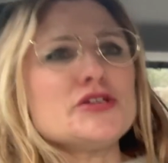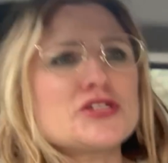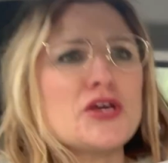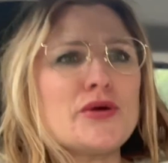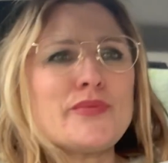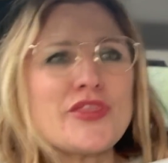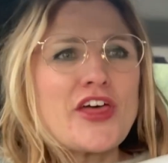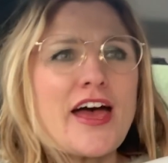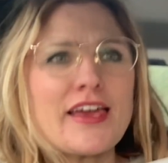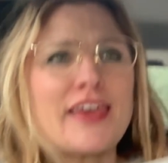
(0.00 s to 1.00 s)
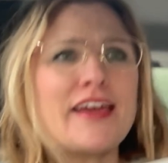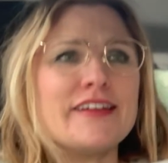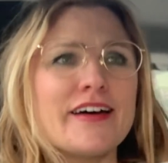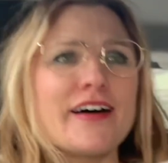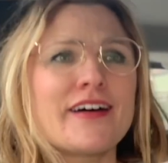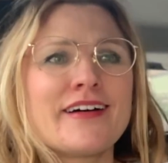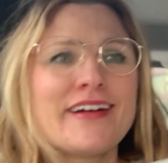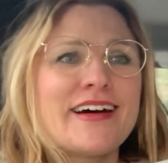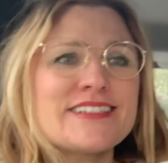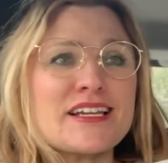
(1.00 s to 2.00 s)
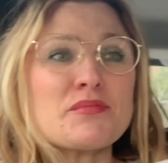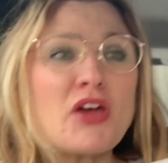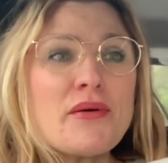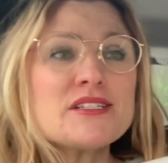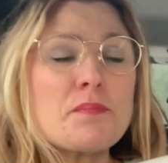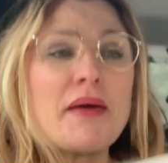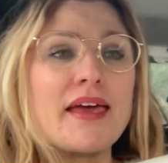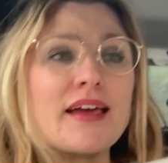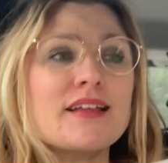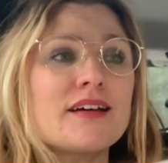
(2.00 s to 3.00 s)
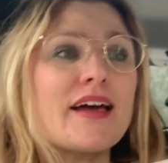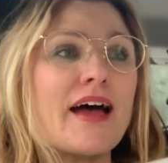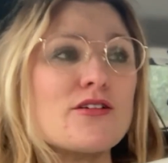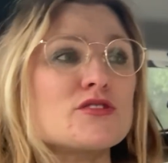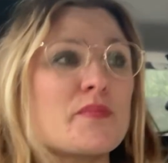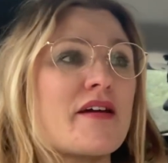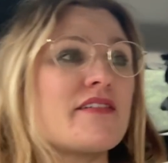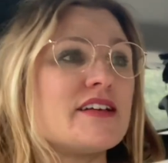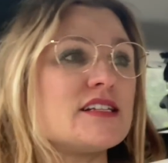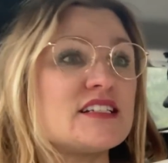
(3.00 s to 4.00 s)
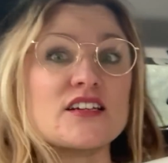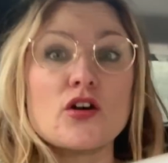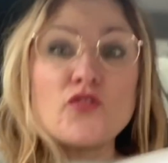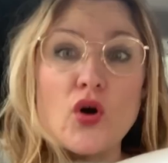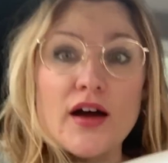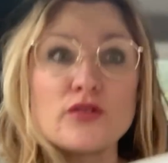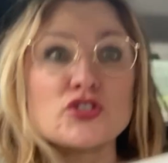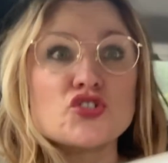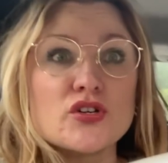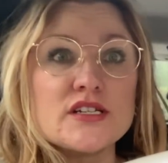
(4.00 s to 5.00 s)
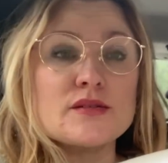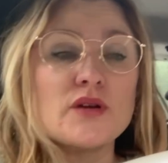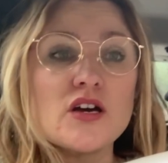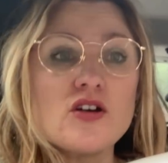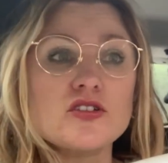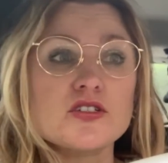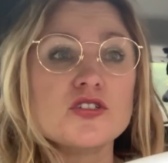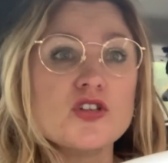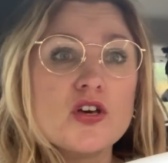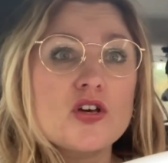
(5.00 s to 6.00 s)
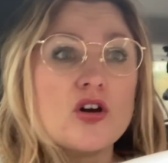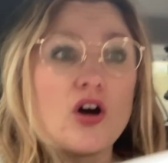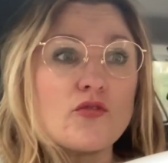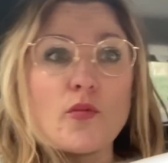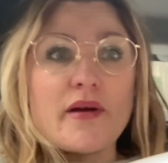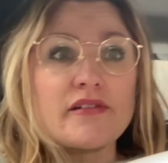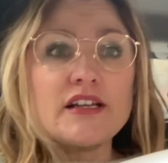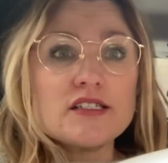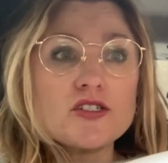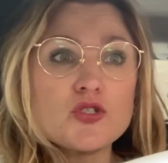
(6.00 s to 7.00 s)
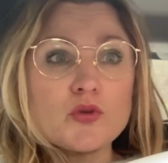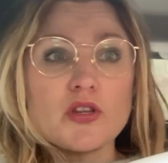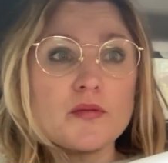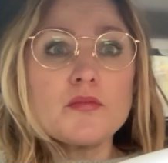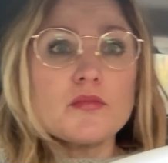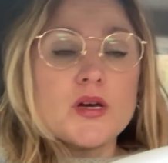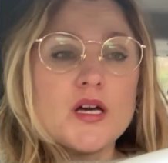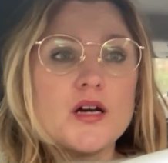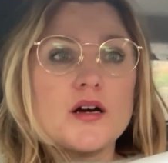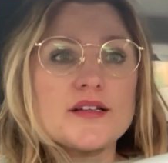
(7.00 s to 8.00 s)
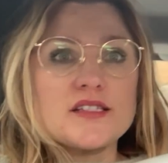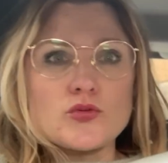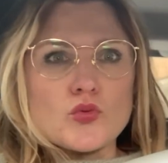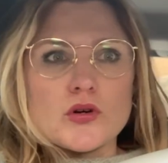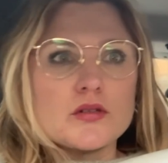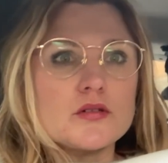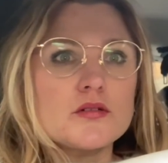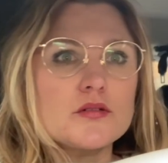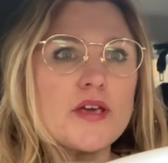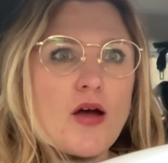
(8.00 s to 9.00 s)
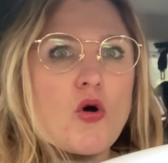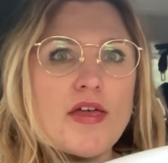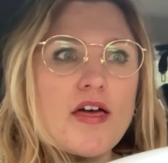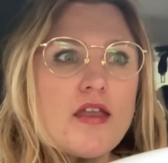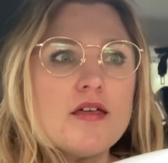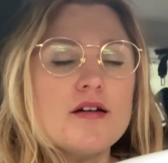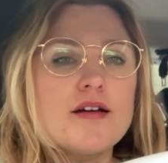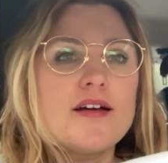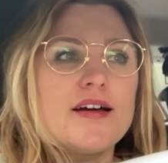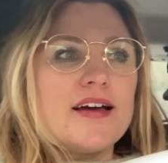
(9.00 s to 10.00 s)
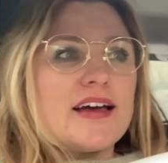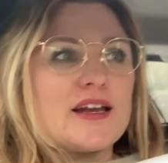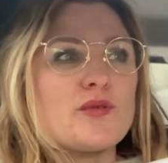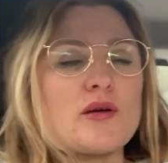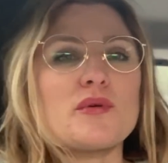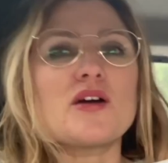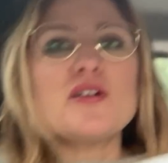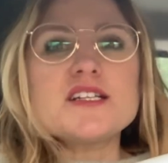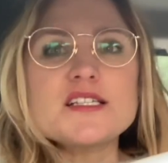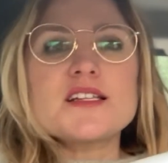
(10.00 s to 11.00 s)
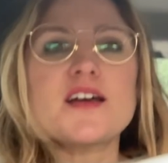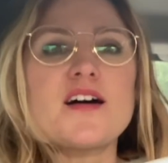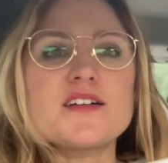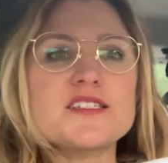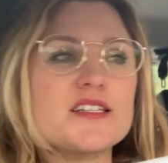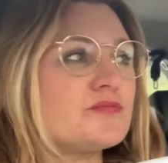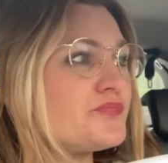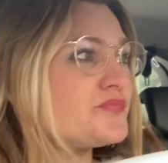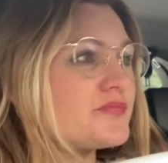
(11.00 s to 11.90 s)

doing with that, Gainer? I said, I'm going to pick elderberries. He said, I've got elder trees in my garden. I've got berries, do you want them? I said, oh, yeah, all right then. Anyway, we got into the garden